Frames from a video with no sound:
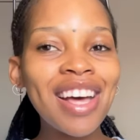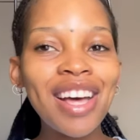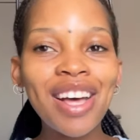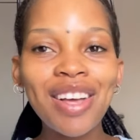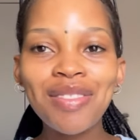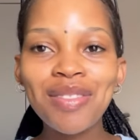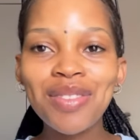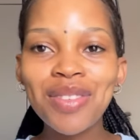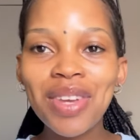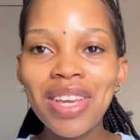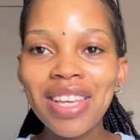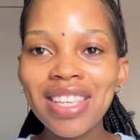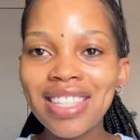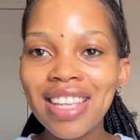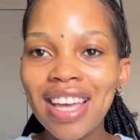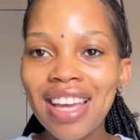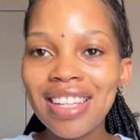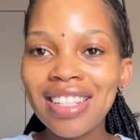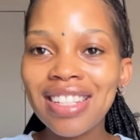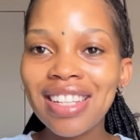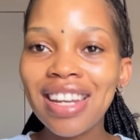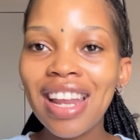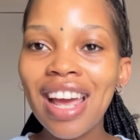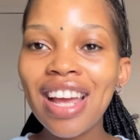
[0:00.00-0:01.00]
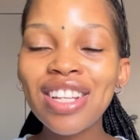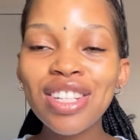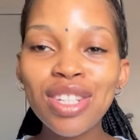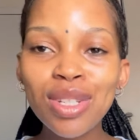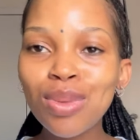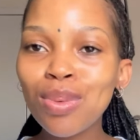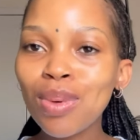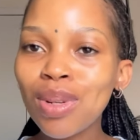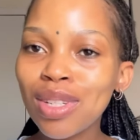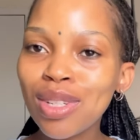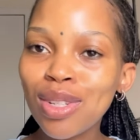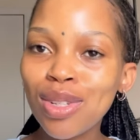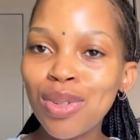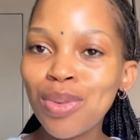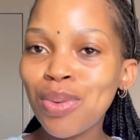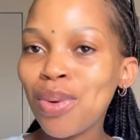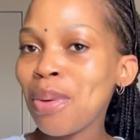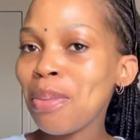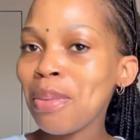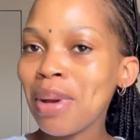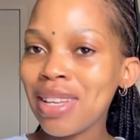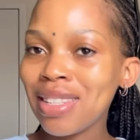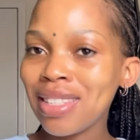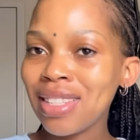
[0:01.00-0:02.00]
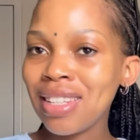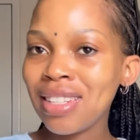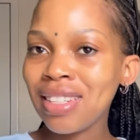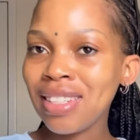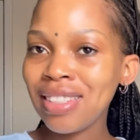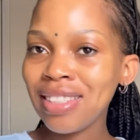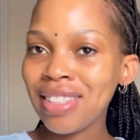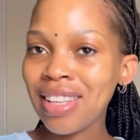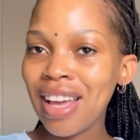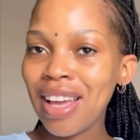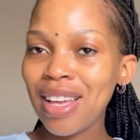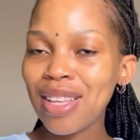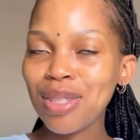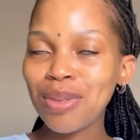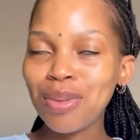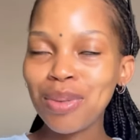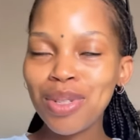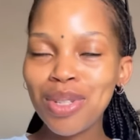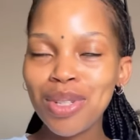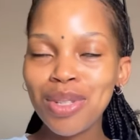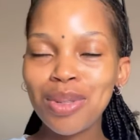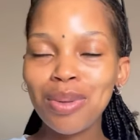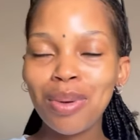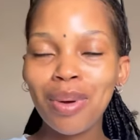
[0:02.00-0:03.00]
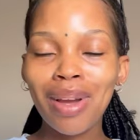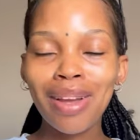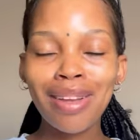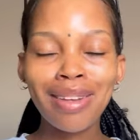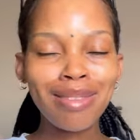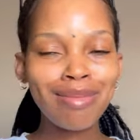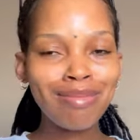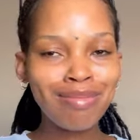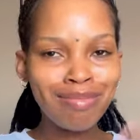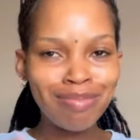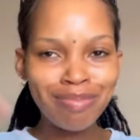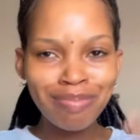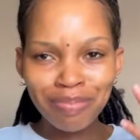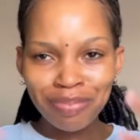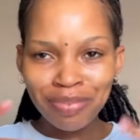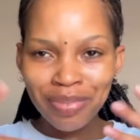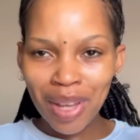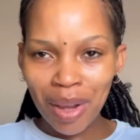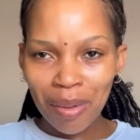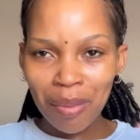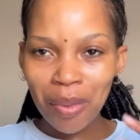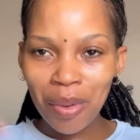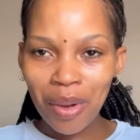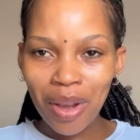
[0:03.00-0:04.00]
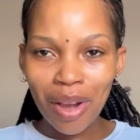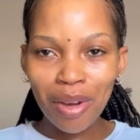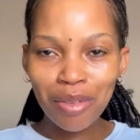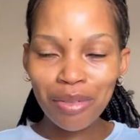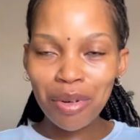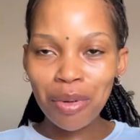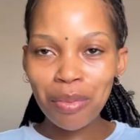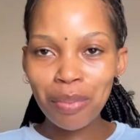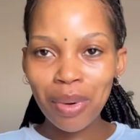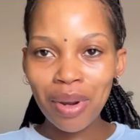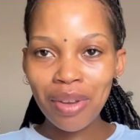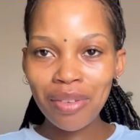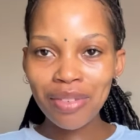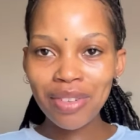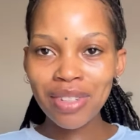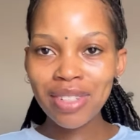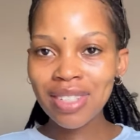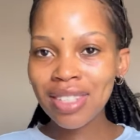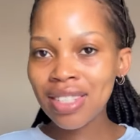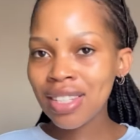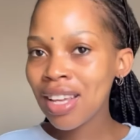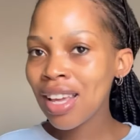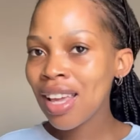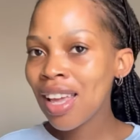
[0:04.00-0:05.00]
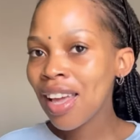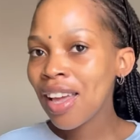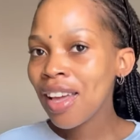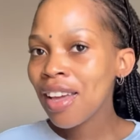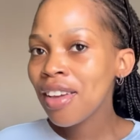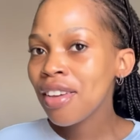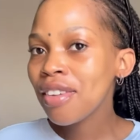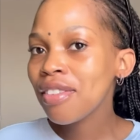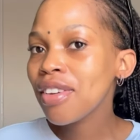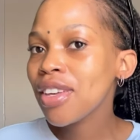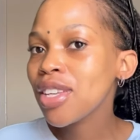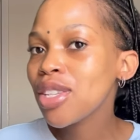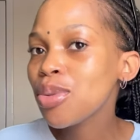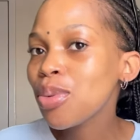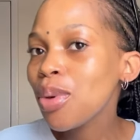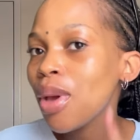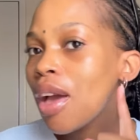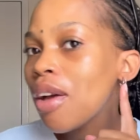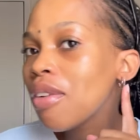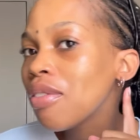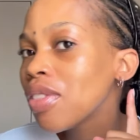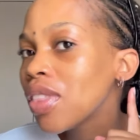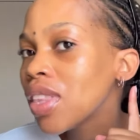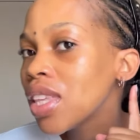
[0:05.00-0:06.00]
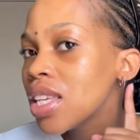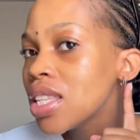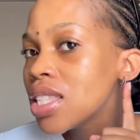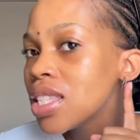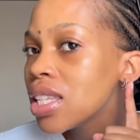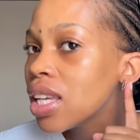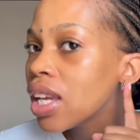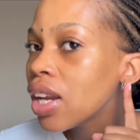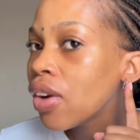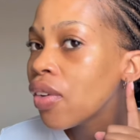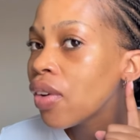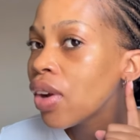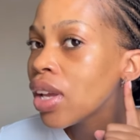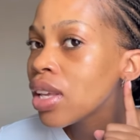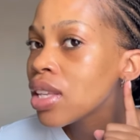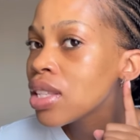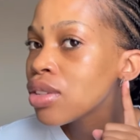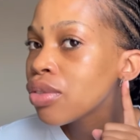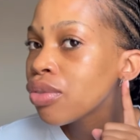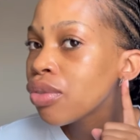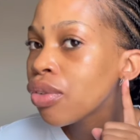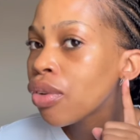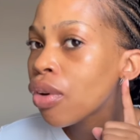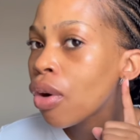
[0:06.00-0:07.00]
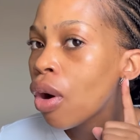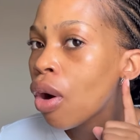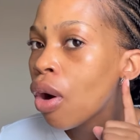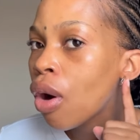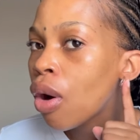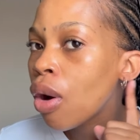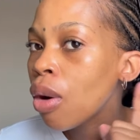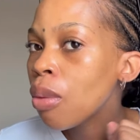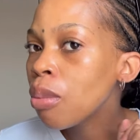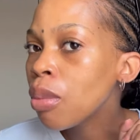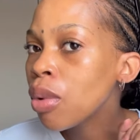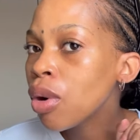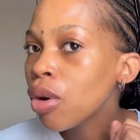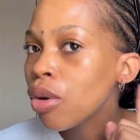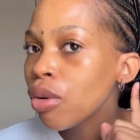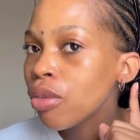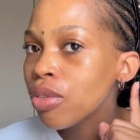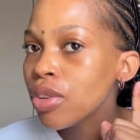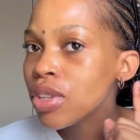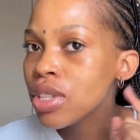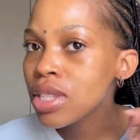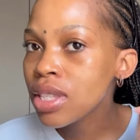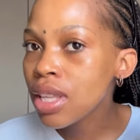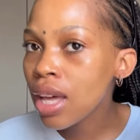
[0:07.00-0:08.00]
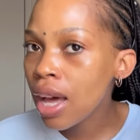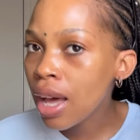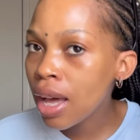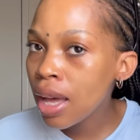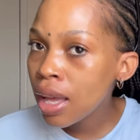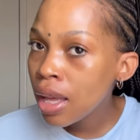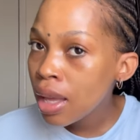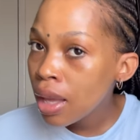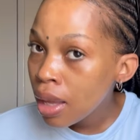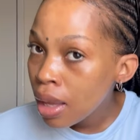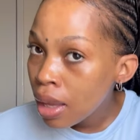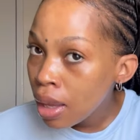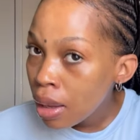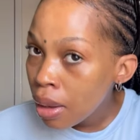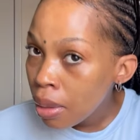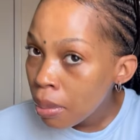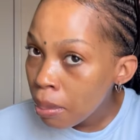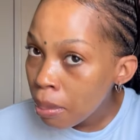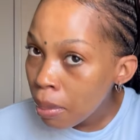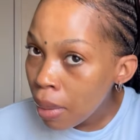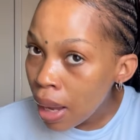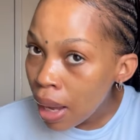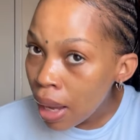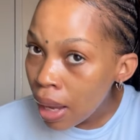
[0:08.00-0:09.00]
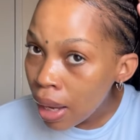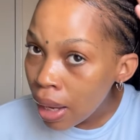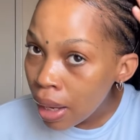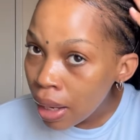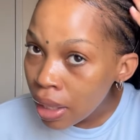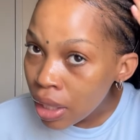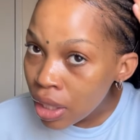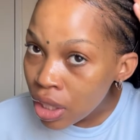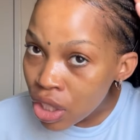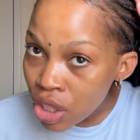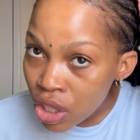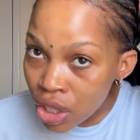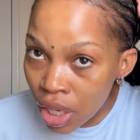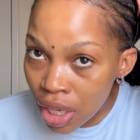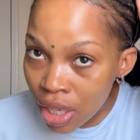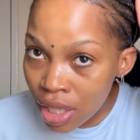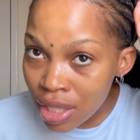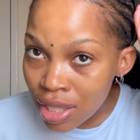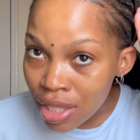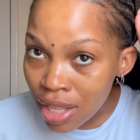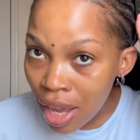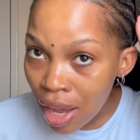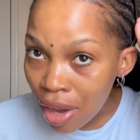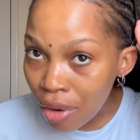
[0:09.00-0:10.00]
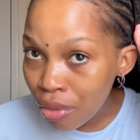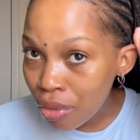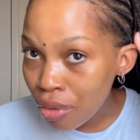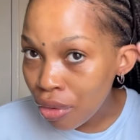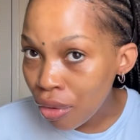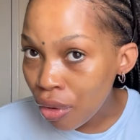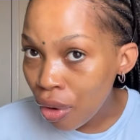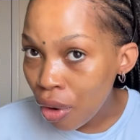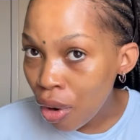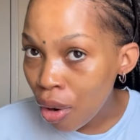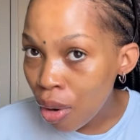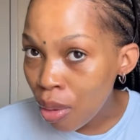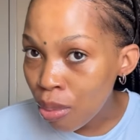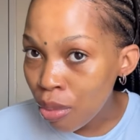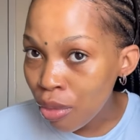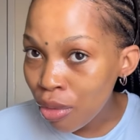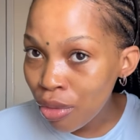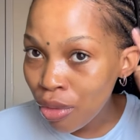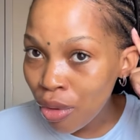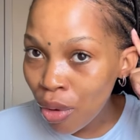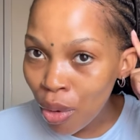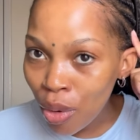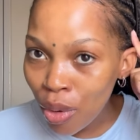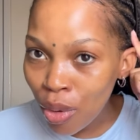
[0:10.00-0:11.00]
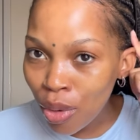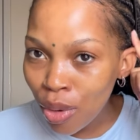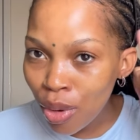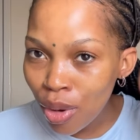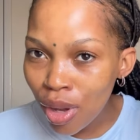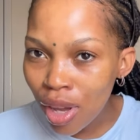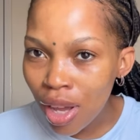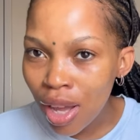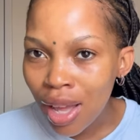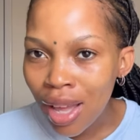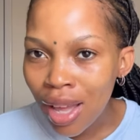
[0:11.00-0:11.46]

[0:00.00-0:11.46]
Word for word: i'm so excited i just wanted to wear my sandals guys which is why i'm going out for breakfast first we have these earrings from lovisa my shades are from vogue